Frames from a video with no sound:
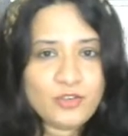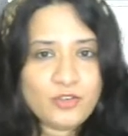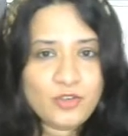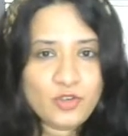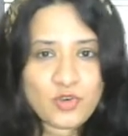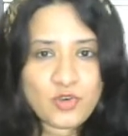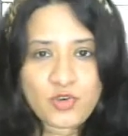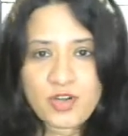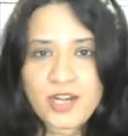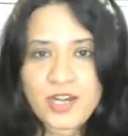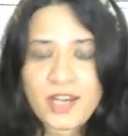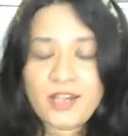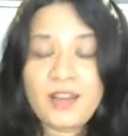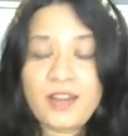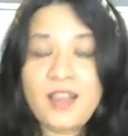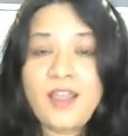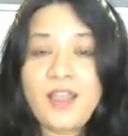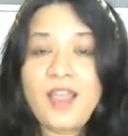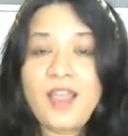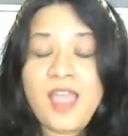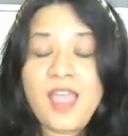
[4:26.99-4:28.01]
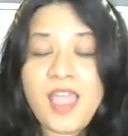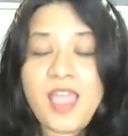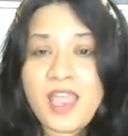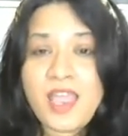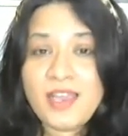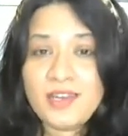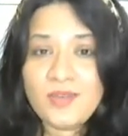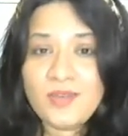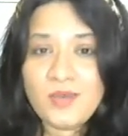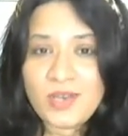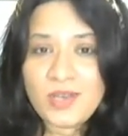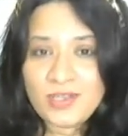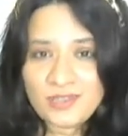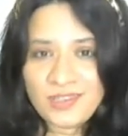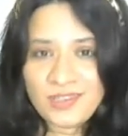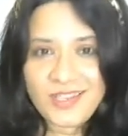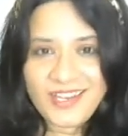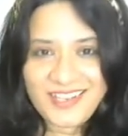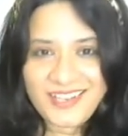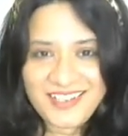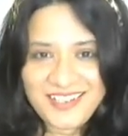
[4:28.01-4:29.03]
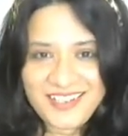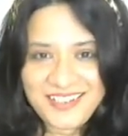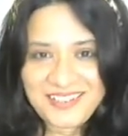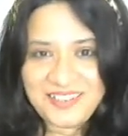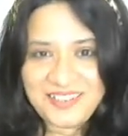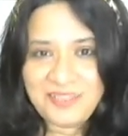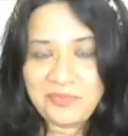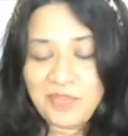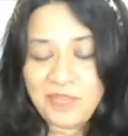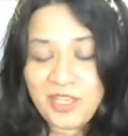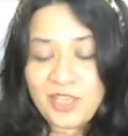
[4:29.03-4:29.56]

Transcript: don't let anyone get near them.